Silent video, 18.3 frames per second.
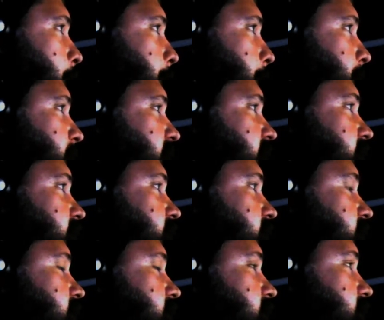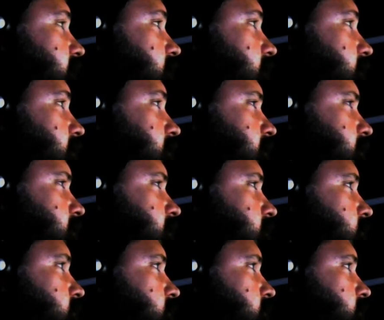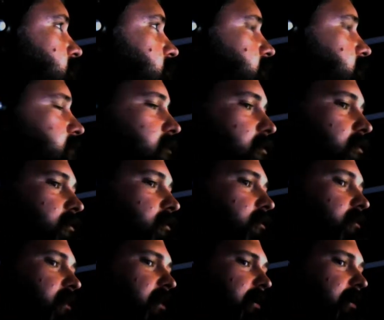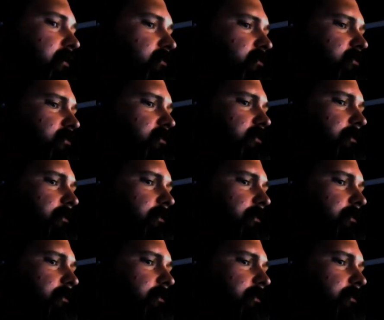The next